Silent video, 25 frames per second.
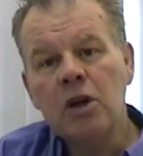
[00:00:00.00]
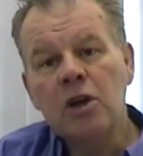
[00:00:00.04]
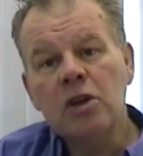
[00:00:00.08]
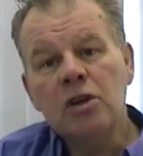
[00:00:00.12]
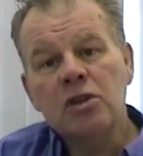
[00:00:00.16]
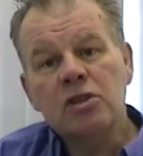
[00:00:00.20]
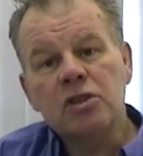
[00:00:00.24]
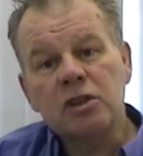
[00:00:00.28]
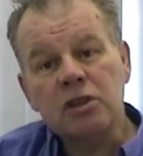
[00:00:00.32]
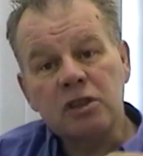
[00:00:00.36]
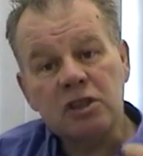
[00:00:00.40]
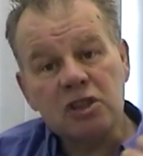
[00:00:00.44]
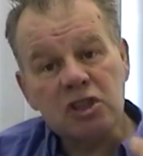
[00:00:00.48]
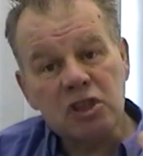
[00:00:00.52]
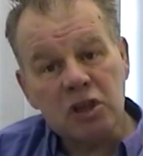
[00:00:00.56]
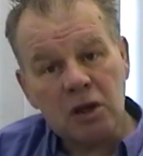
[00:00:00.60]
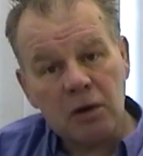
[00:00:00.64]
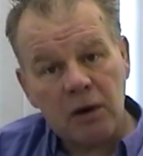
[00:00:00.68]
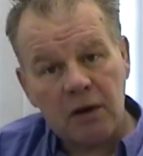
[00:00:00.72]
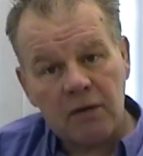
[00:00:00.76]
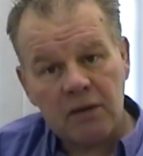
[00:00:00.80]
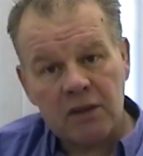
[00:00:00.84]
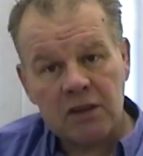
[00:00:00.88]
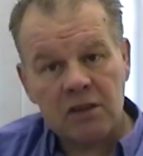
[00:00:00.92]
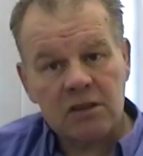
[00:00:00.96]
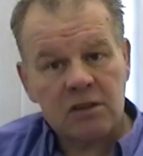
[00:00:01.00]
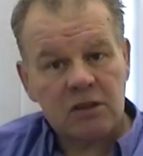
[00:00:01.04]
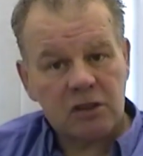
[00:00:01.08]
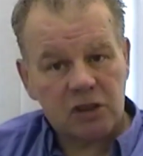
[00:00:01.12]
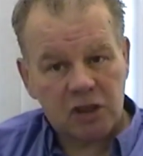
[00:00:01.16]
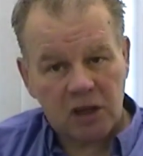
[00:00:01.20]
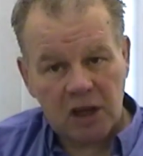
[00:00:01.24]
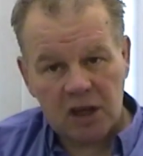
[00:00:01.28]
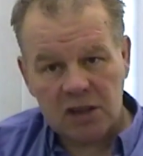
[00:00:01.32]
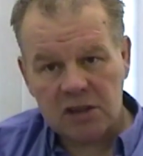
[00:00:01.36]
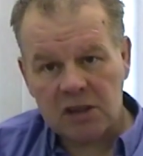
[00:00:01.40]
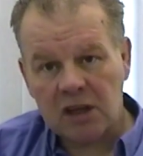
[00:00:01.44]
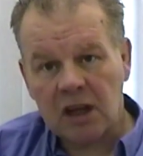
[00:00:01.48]
So there's no evidence to
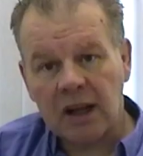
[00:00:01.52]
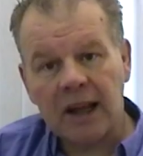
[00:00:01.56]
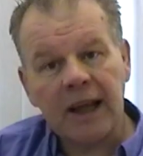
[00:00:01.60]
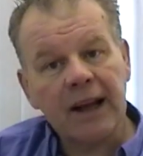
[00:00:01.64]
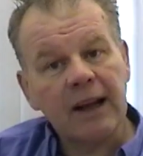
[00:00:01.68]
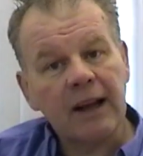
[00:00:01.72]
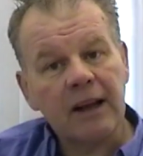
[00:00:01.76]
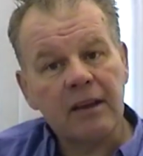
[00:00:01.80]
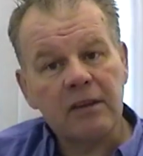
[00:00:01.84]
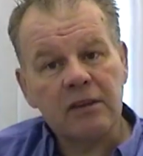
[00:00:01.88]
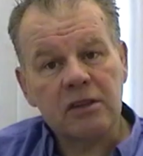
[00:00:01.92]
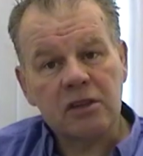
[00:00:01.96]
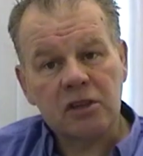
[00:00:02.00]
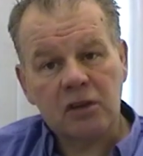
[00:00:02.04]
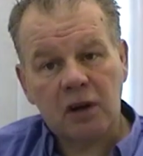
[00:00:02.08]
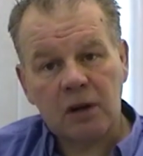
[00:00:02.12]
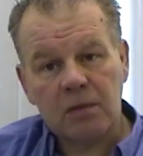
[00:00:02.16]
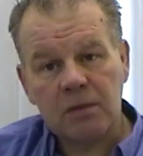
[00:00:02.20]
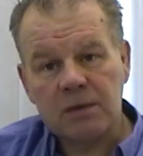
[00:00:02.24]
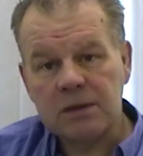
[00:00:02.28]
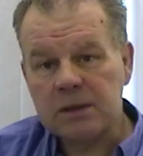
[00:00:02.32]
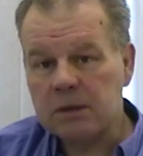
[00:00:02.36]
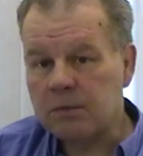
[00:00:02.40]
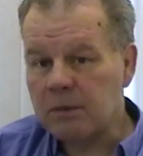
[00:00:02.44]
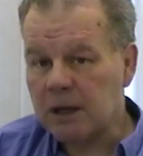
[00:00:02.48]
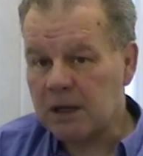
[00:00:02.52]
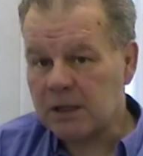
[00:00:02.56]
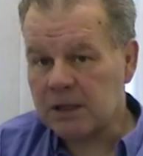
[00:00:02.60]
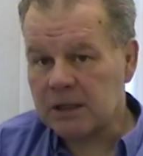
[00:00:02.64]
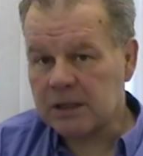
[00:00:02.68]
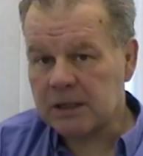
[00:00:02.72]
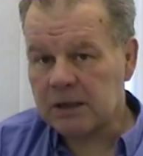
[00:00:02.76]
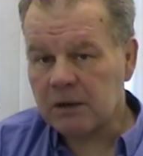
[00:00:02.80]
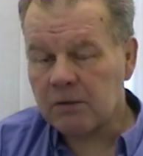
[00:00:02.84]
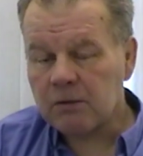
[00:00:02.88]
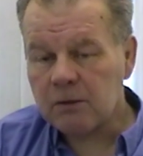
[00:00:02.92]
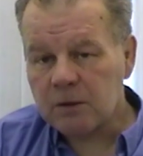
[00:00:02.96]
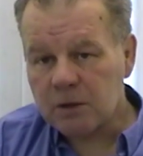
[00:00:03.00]
suggest that leg length discrepancy makes a
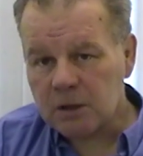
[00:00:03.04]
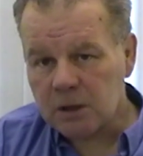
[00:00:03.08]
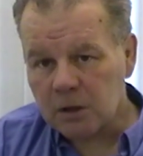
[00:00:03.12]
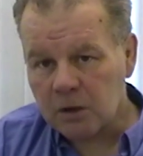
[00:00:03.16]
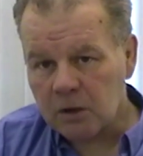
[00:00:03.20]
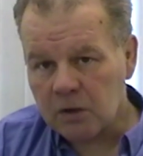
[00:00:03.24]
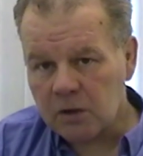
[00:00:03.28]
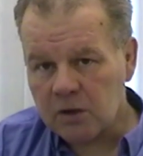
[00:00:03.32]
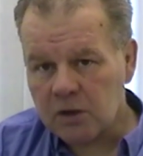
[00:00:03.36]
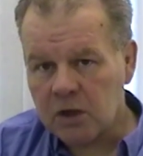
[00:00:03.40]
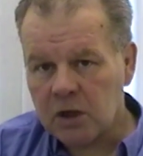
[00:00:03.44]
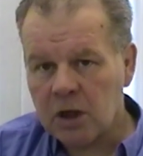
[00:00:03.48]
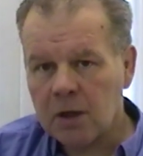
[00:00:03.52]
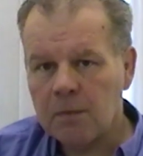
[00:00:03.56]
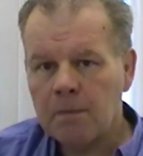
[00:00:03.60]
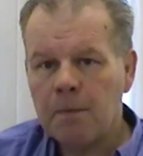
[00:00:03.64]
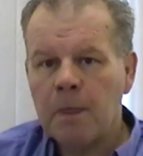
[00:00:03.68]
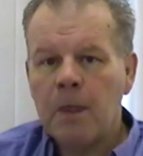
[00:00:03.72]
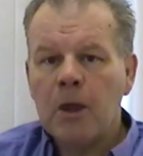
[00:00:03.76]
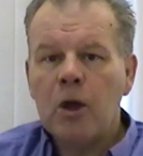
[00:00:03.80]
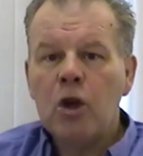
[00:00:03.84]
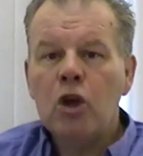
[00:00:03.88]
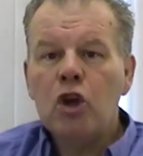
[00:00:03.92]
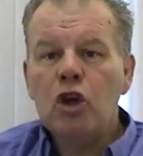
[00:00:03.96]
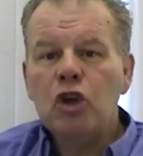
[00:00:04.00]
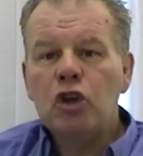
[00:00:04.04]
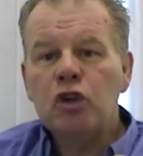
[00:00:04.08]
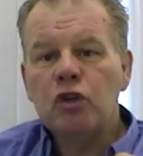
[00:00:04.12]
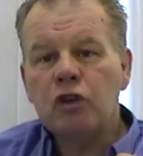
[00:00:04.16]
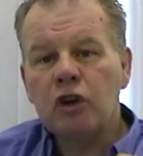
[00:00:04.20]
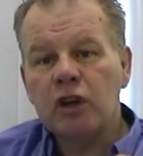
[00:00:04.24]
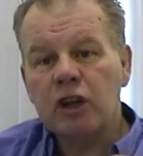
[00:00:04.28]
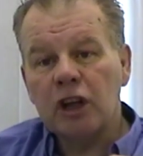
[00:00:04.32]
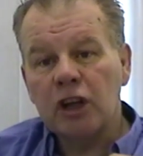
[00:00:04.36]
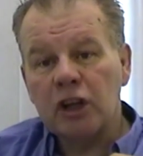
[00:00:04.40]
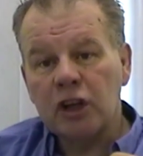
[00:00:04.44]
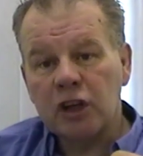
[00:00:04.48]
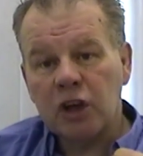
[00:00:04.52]
difference long term. You've got
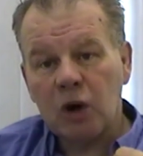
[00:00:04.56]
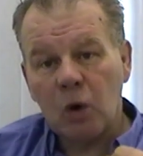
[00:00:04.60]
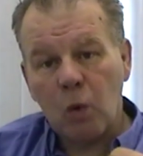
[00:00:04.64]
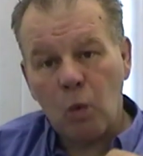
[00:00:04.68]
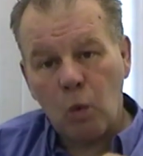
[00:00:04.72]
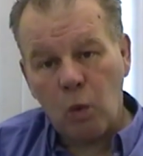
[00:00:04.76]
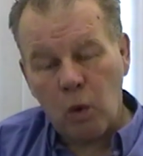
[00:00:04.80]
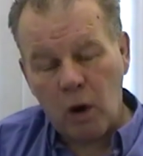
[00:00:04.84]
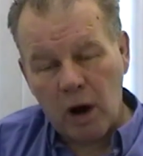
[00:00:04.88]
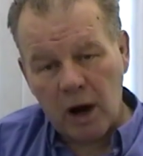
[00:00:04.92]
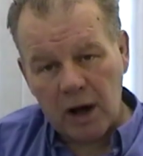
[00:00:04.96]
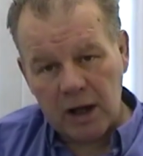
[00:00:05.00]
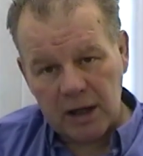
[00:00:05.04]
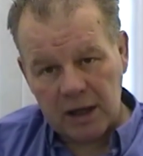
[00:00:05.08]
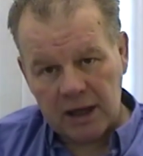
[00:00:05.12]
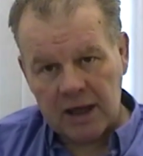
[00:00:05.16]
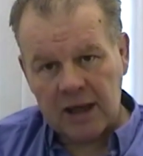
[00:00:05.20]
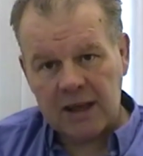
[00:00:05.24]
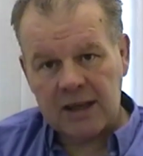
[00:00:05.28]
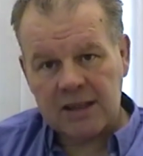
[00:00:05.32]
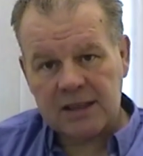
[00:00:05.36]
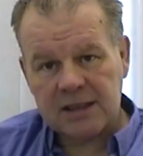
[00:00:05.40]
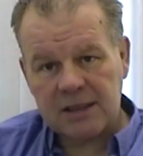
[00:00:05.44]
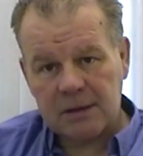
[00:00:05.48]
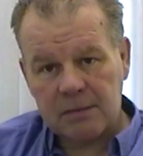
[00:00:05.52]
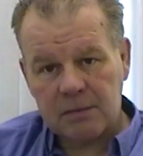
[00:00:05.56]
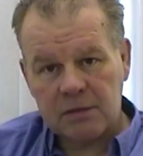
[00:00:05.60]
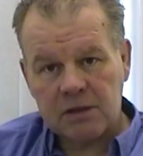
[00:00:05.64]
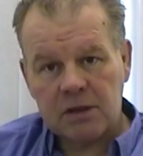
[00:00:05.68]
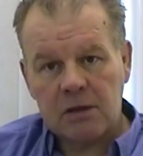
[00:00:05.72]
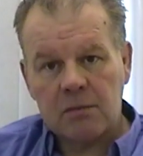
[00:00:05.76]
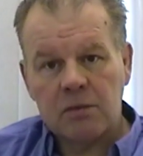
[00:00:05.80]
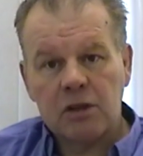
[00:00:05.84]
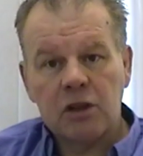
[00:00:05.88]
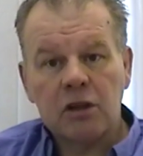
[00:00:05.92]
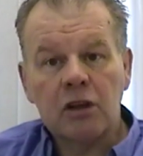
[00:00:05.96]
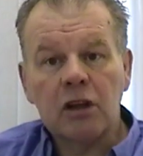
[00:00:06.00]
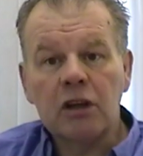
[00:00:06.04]
to look at why you get your
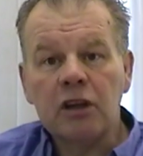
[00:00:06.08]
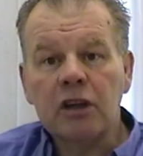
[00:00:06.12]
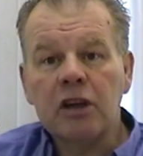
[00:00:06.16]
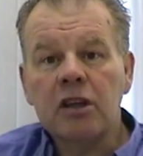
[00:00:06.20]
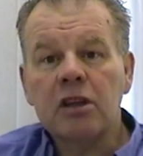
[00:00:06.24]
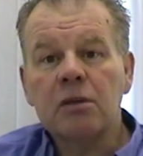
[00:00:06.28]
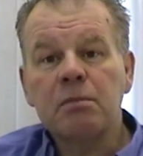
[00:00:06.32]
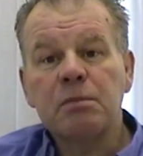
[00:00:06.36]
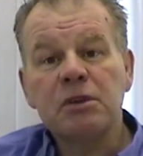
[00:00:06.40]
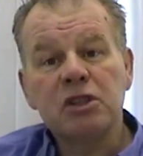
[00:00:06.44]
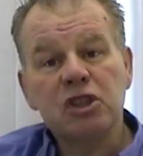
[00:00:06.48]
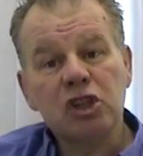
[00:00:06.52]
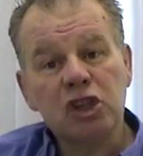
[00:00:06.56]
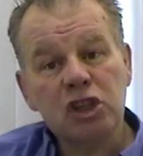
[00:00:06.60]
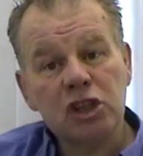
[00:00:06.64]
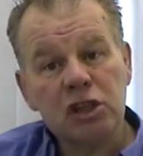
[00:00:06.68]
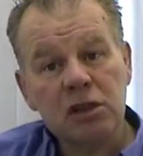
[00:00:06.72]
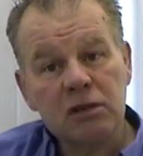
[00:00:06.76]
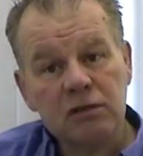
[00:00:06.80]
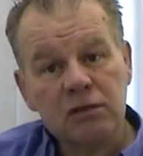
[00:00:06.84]
symptoms, you've got to look at the position